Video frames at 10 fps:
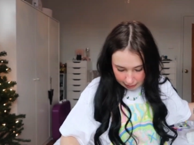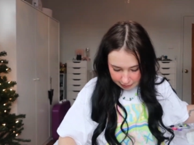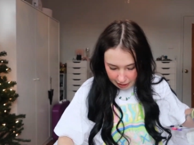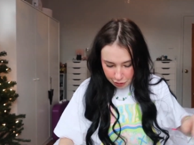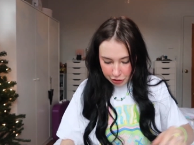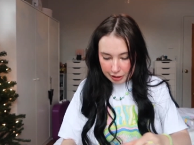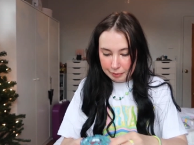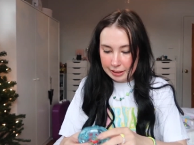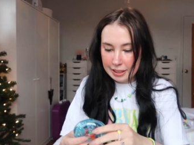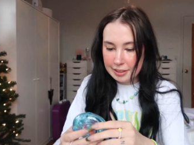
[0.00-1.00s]
Essentially,
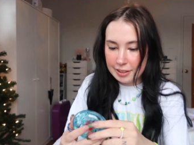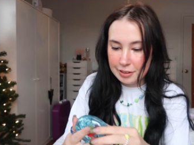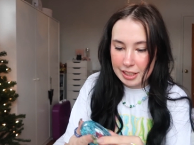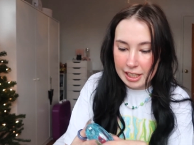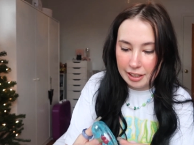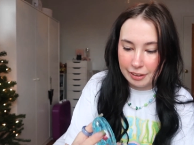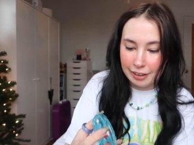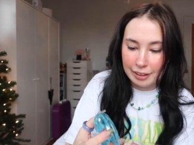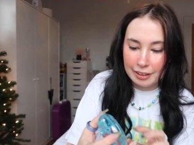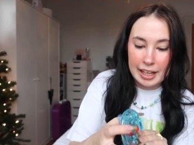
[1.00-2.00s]
what this is
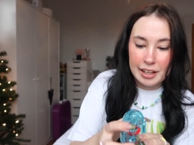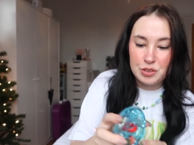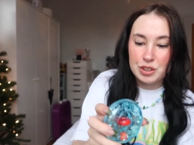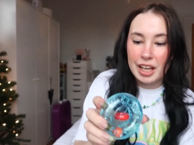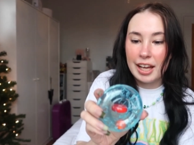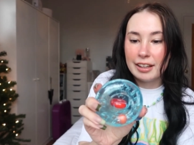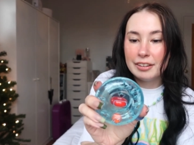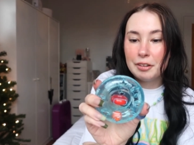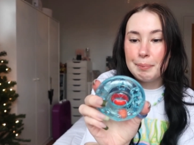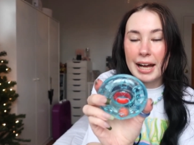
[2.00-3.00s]
here is a
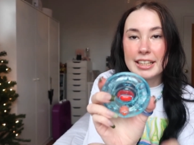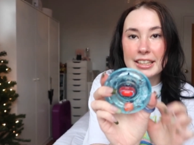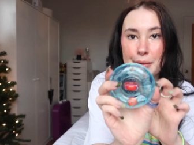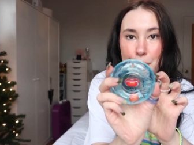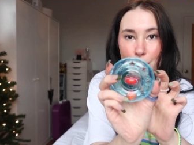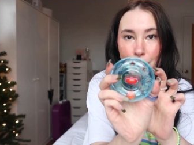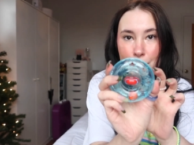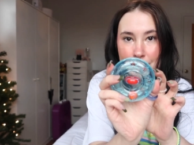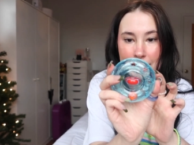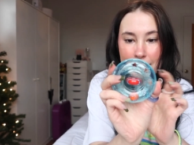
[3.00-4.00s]
little basketball
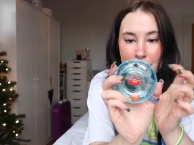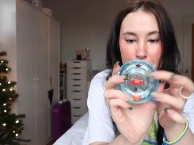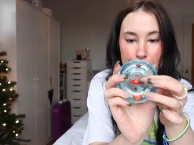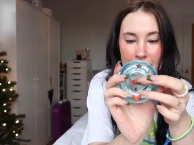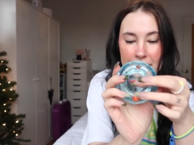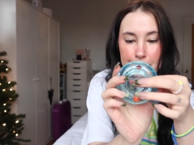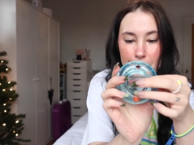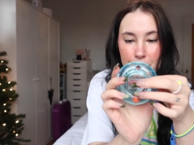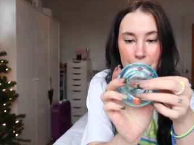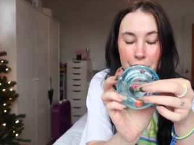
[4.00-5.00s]
with a little
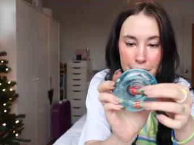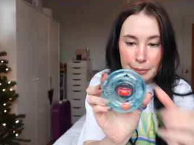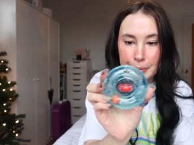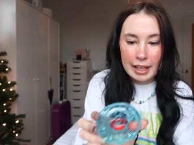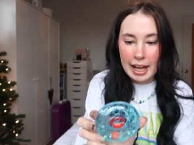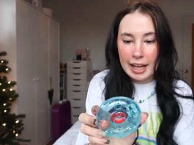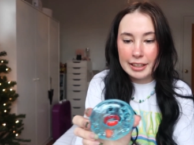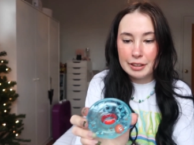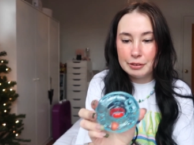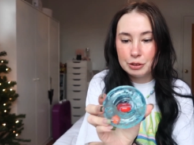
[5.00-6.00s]
basketball hoop,
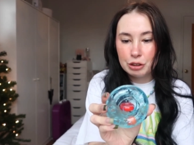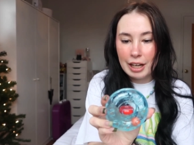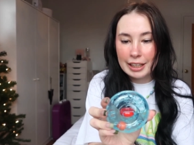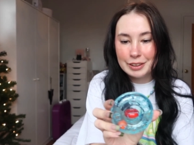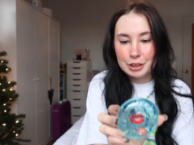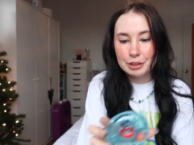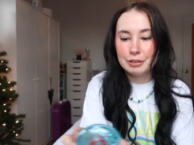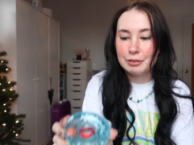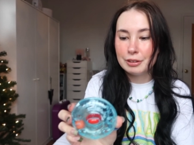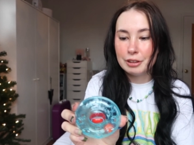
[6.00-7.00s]
and you try
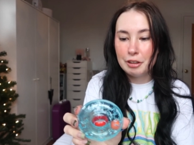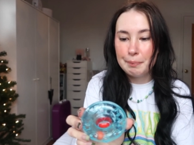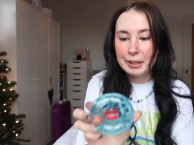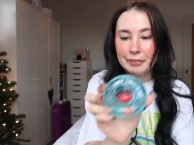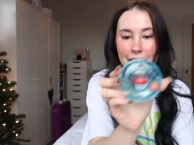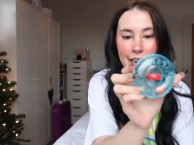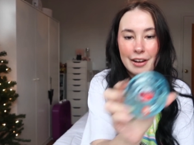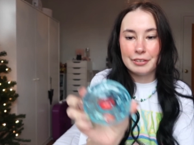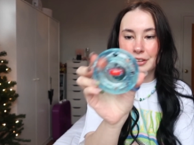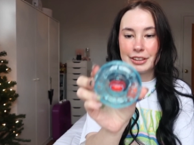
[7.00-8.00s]
to loop it
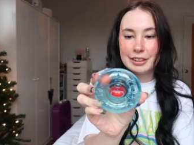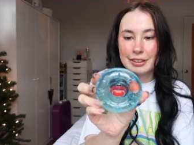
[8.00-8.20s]
around,